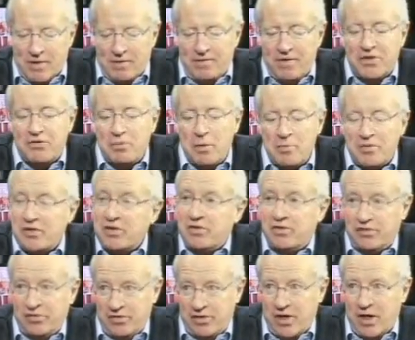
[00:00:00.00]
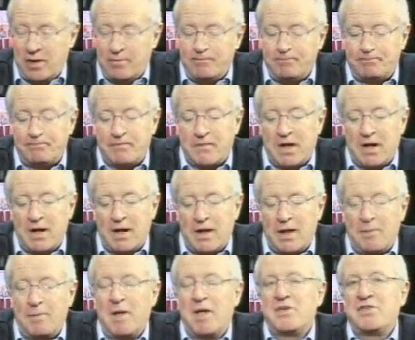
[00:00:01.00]
The first one was in Sudan.
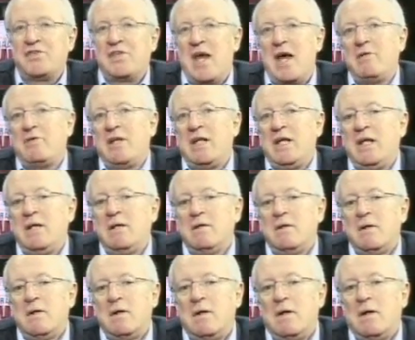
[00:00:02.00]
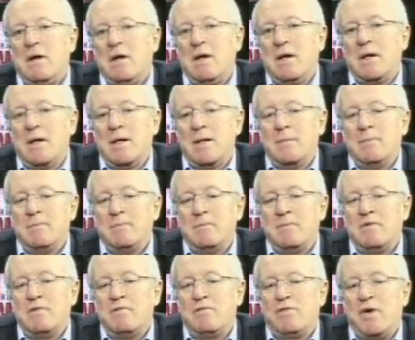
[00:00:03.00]
A Saudi
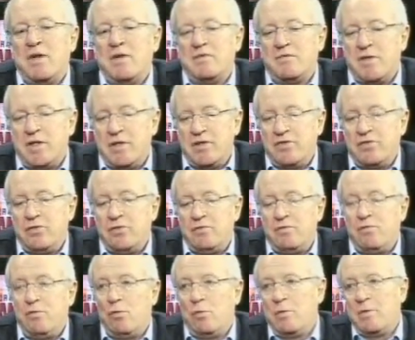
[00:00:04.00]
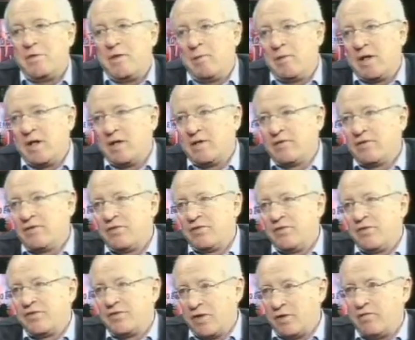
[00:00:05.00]
friend of his who'd fought with him against
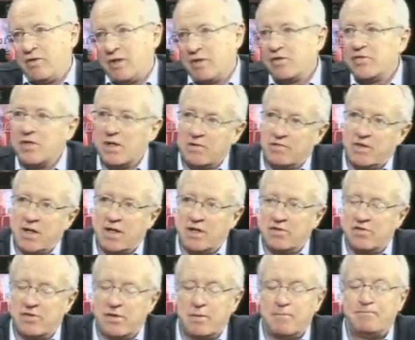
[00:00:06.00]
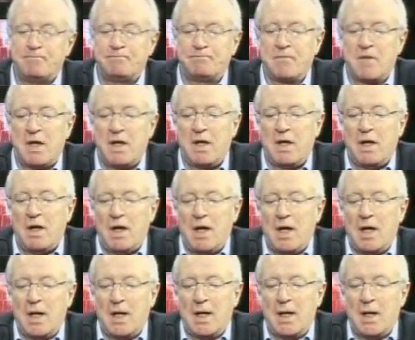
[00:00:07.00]
the Soviets in Afghanistan,
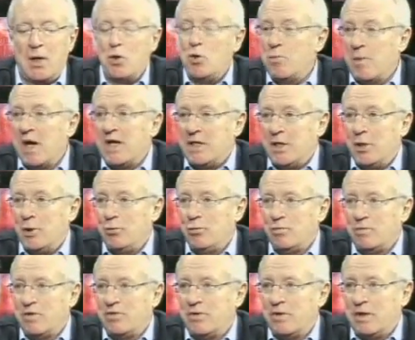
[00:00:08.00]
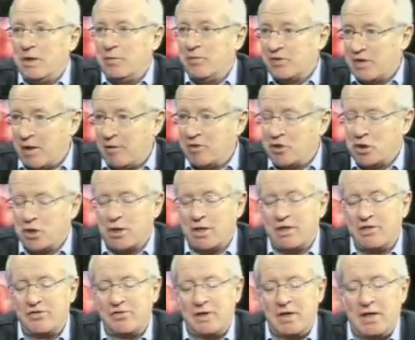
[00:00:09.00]
whom I knew, he was now a
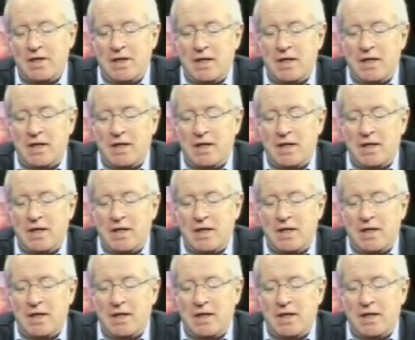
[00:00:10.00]
journalist.